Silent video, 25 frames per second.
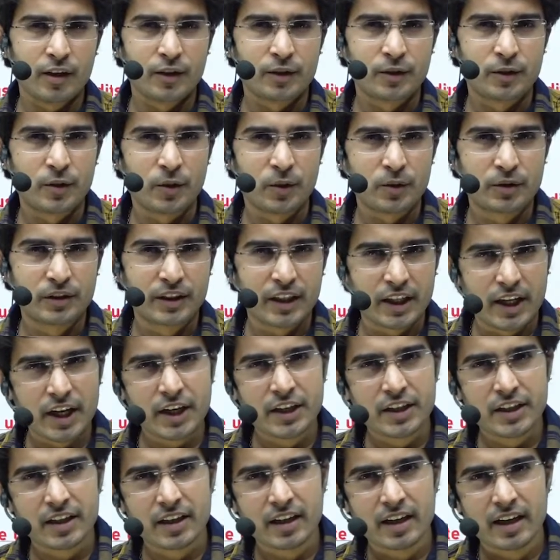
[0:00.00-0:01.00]
So
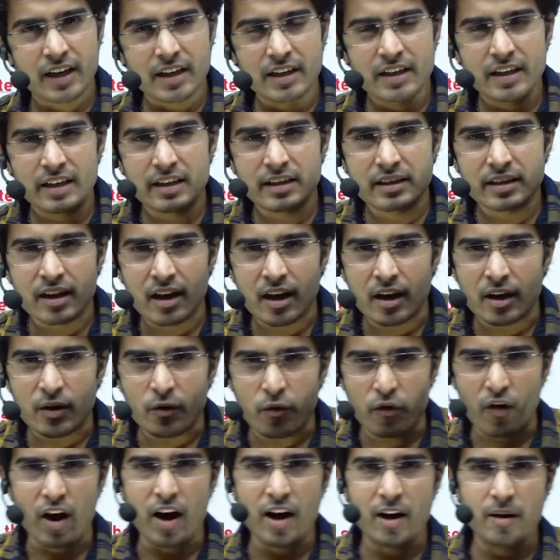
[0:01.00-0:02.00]
sedition, it is a
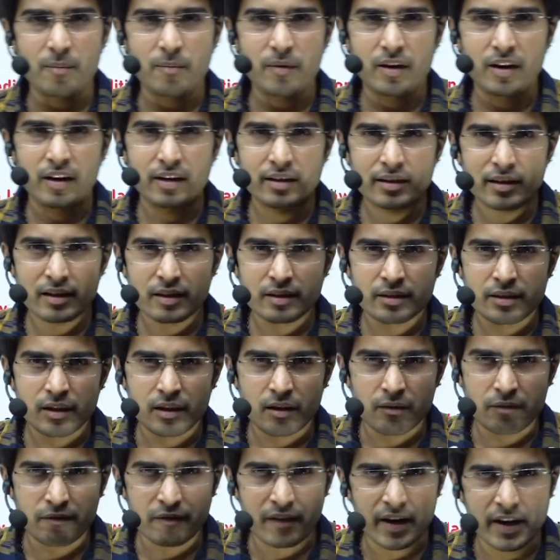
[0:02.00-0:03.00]
crime, it is
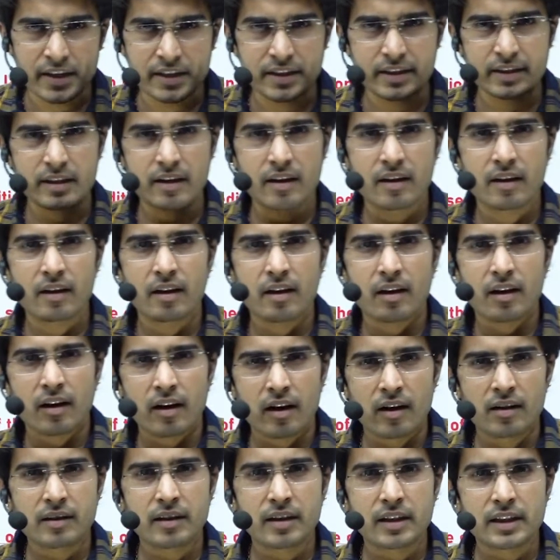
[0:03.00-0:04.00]
an offense
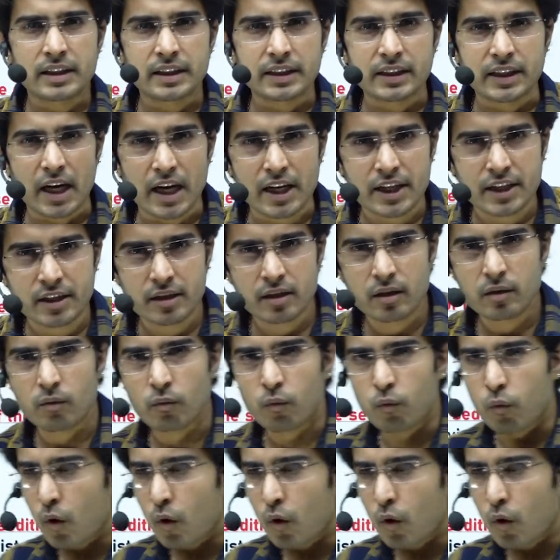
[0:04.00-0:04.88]
under section